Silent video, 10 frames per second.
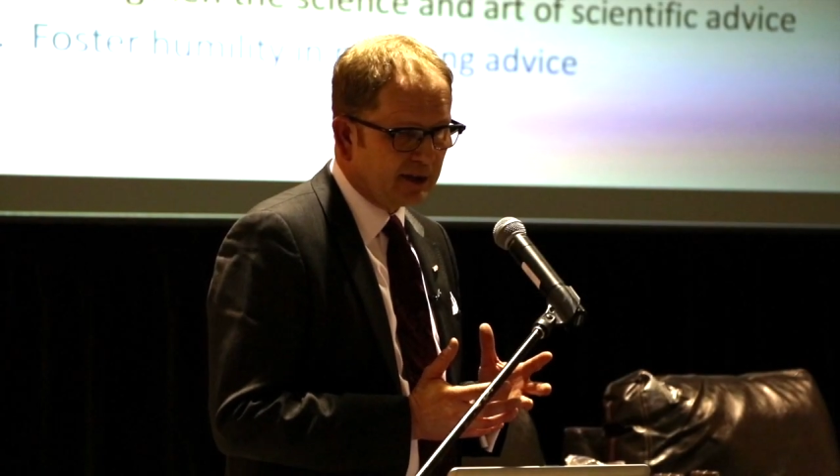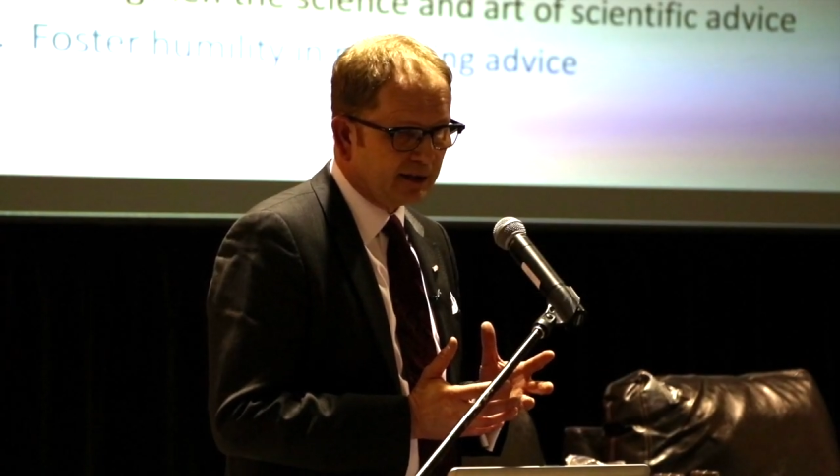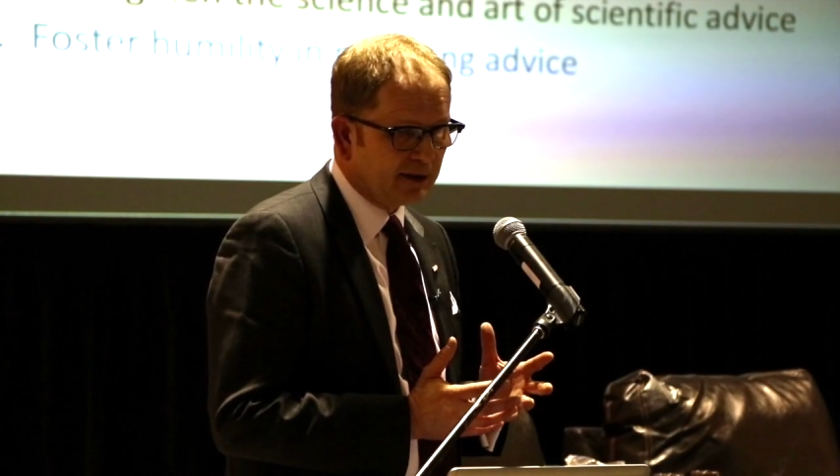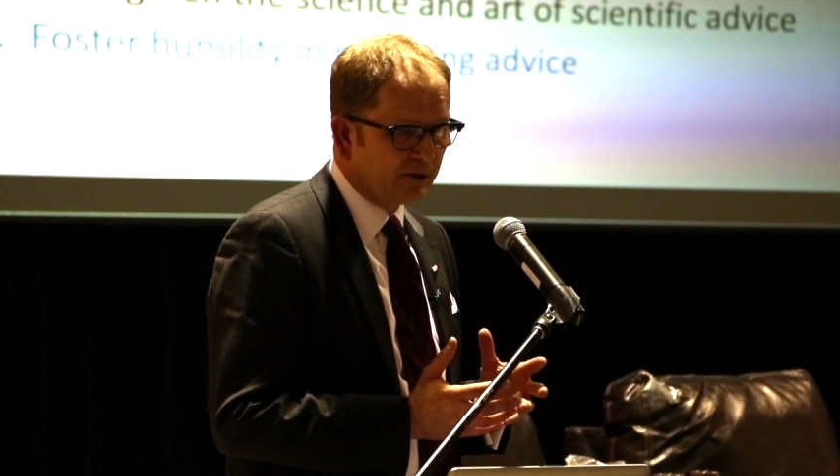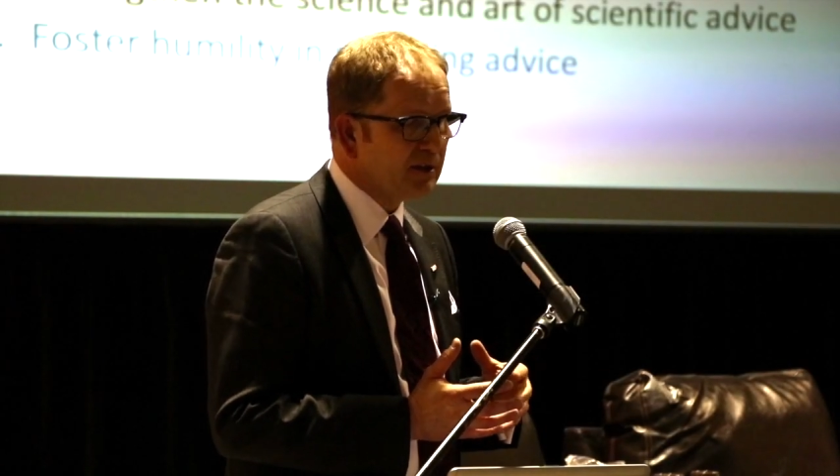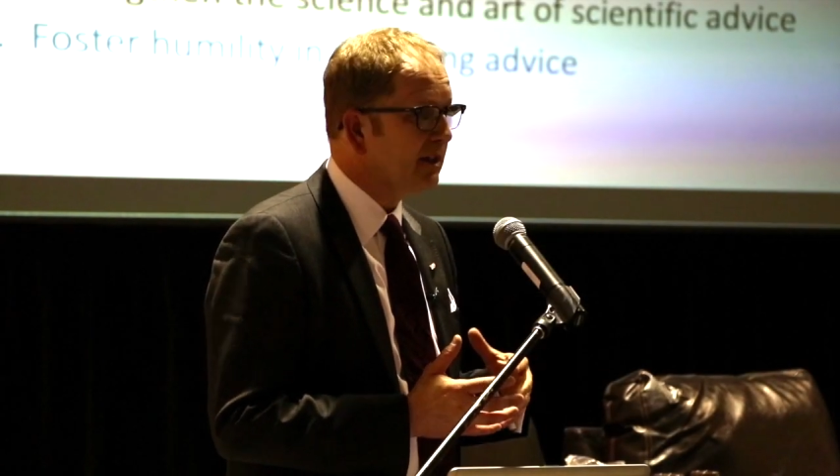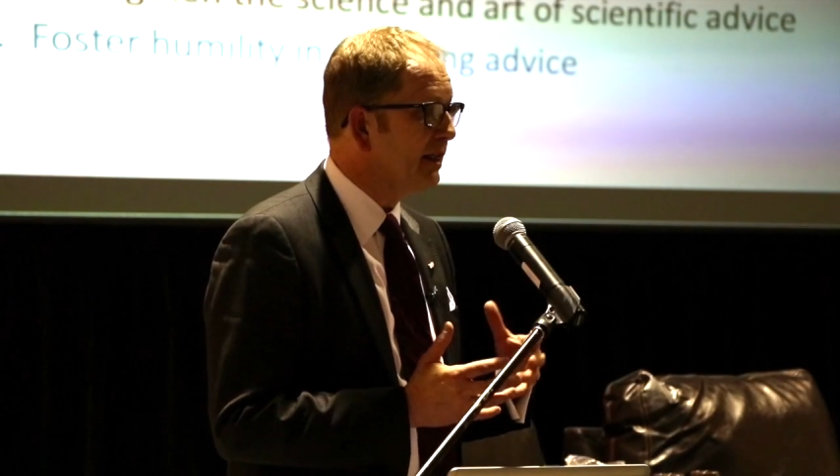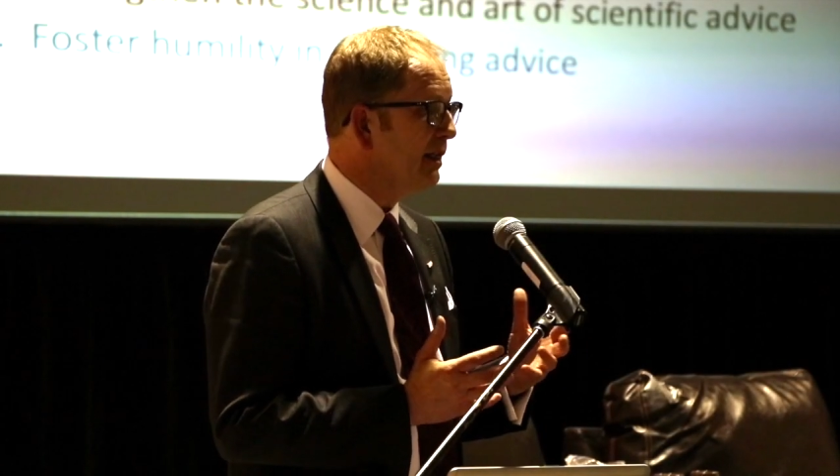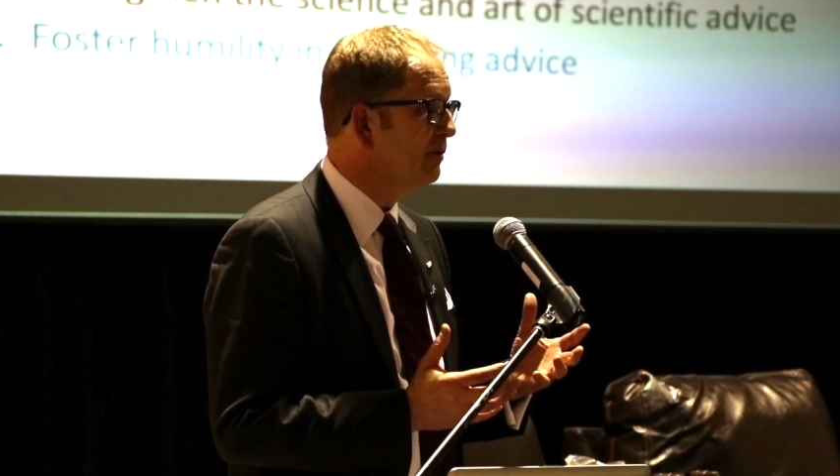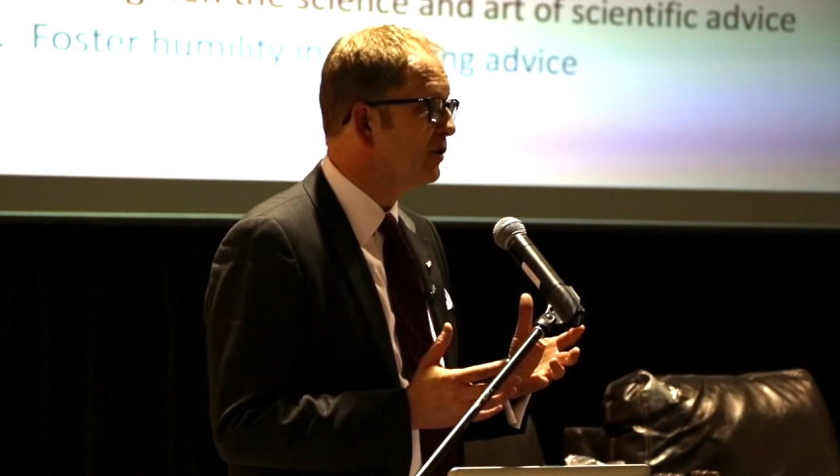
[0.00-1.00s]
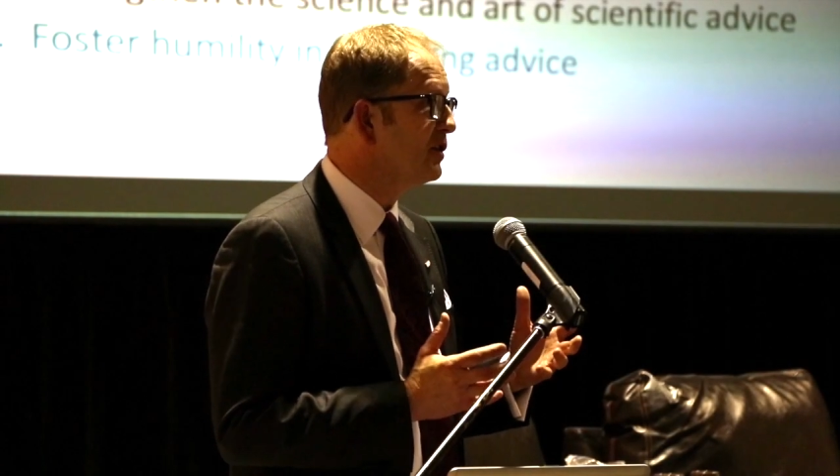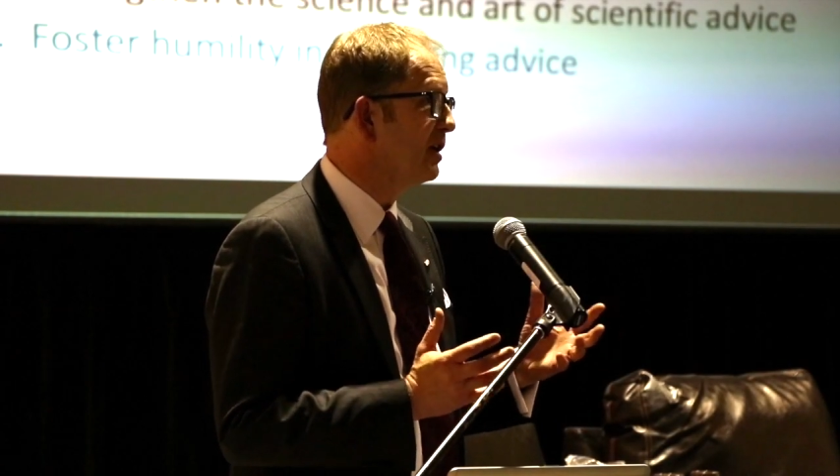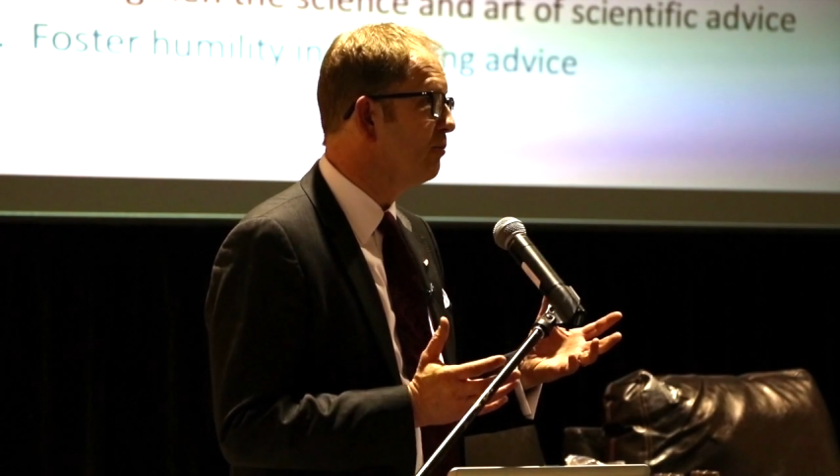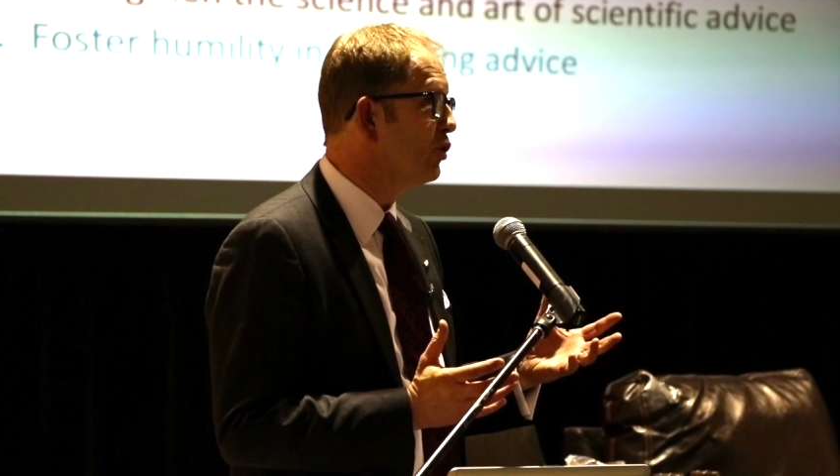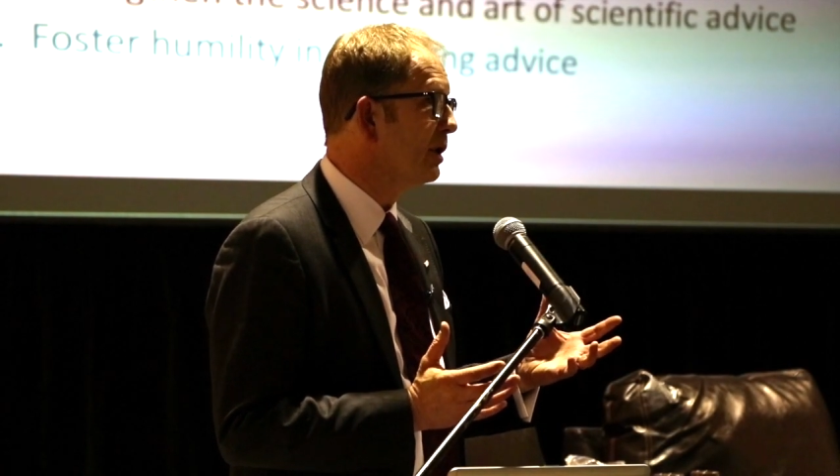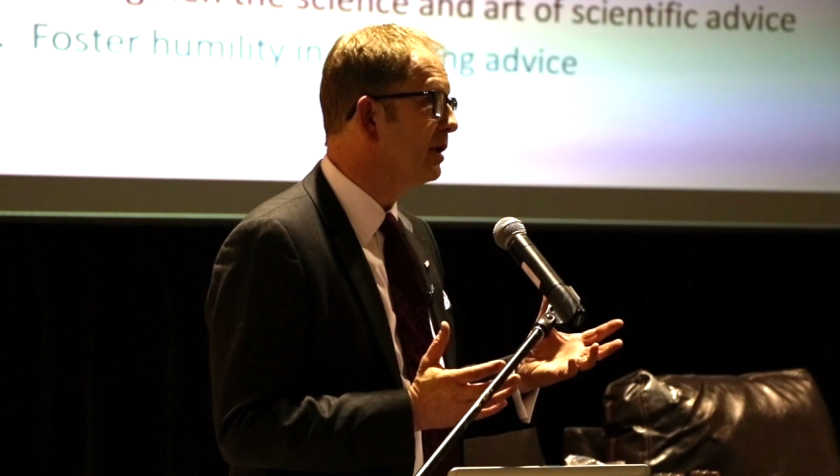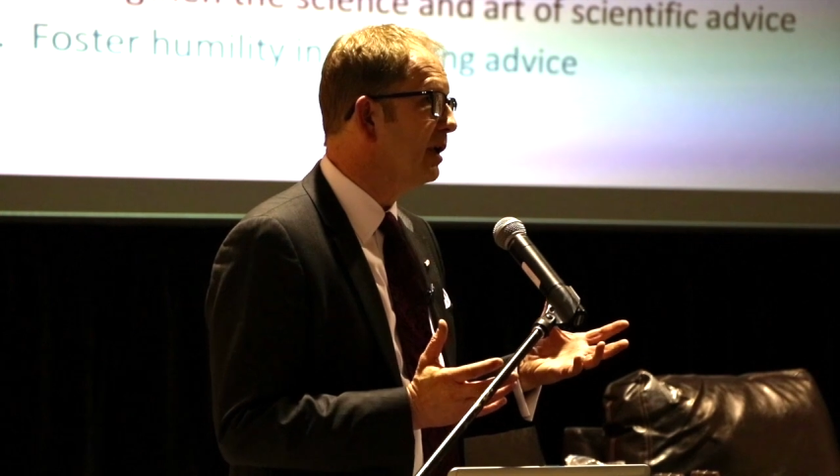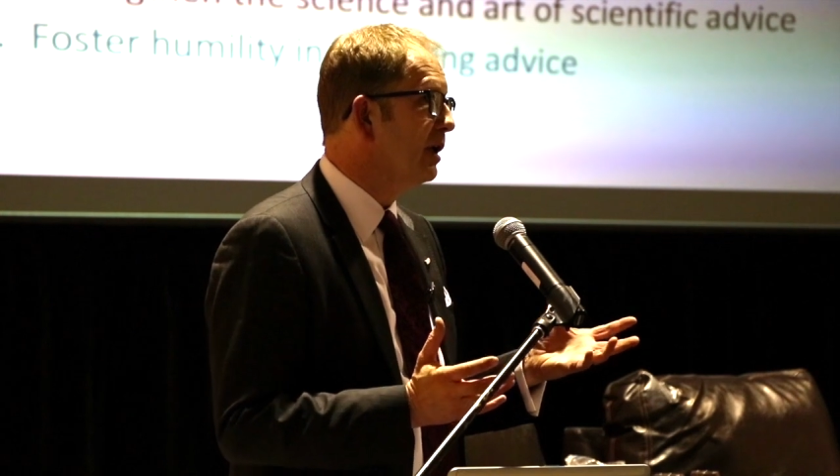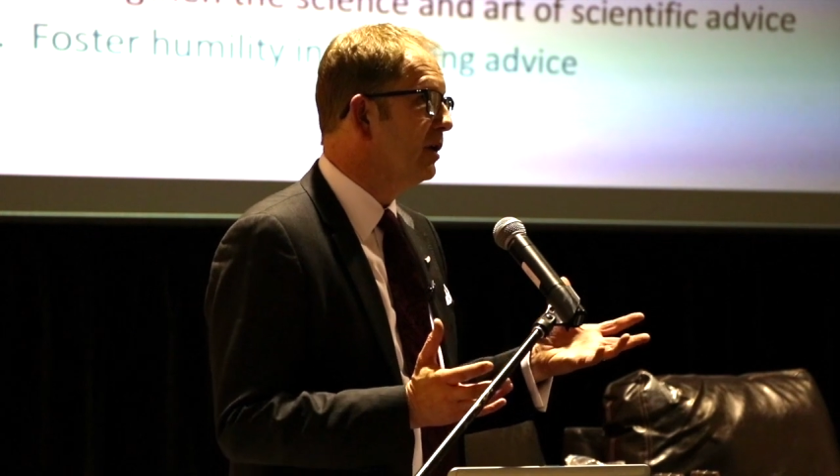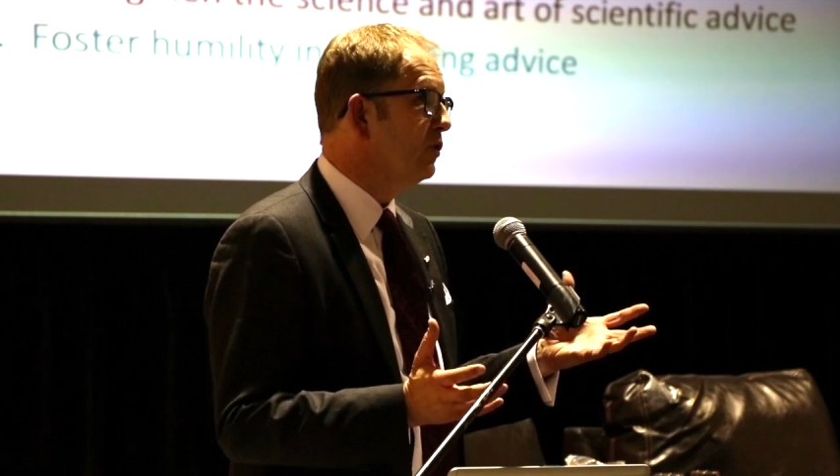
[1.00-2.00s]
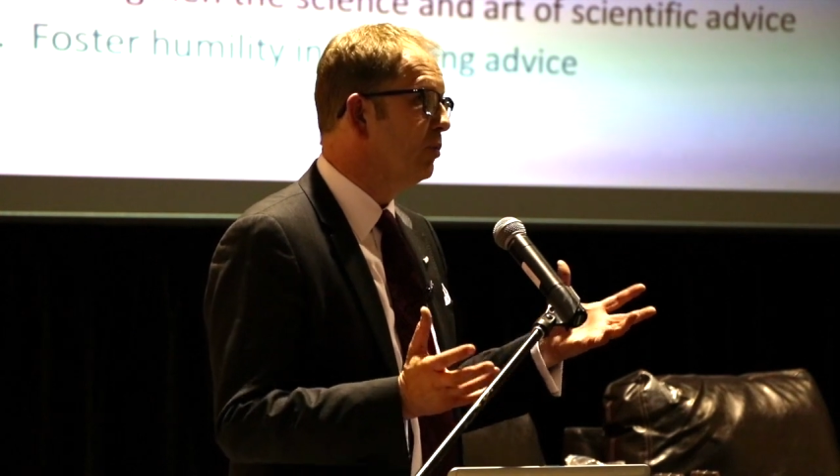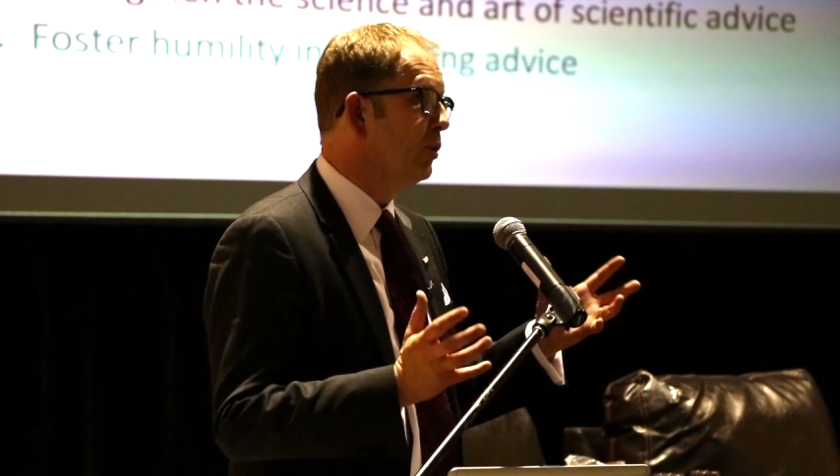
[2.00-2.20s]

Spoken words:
that there is a need for someone to